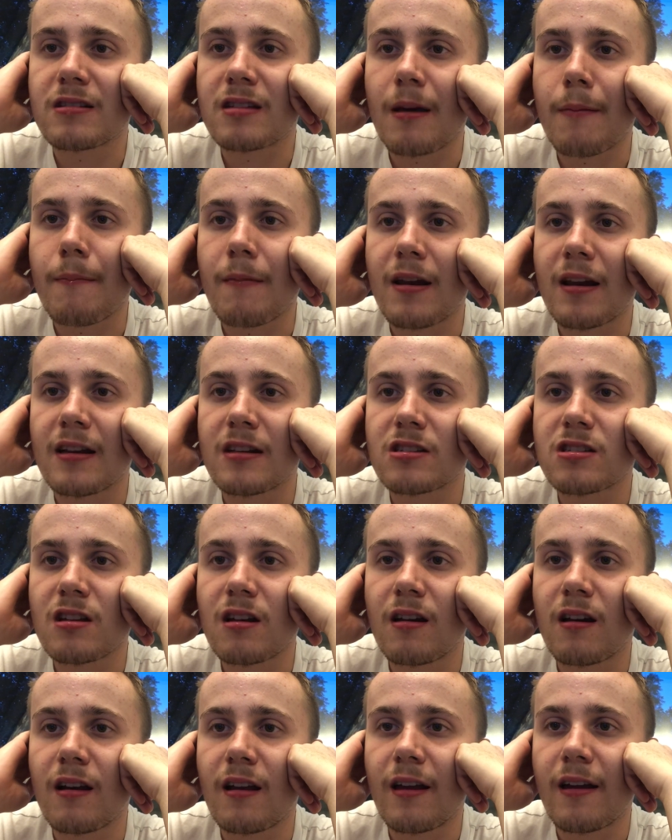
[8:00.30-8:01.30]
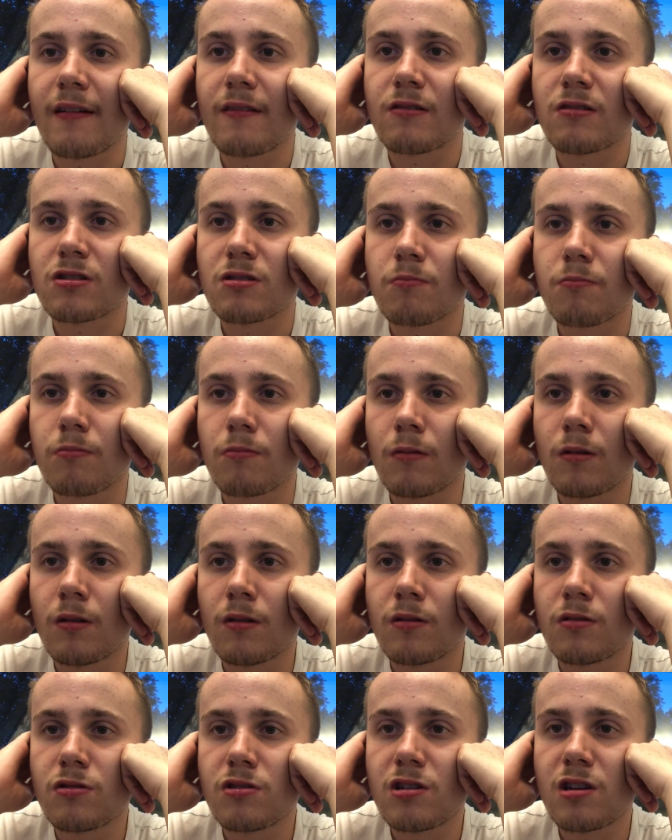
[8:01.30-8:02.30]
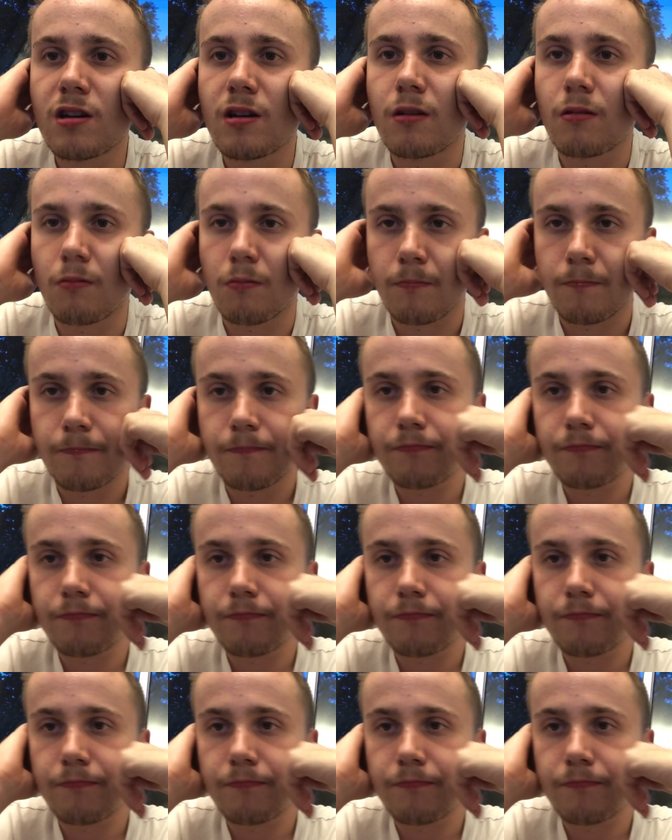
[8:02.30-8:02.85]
10 minutes earlier as too.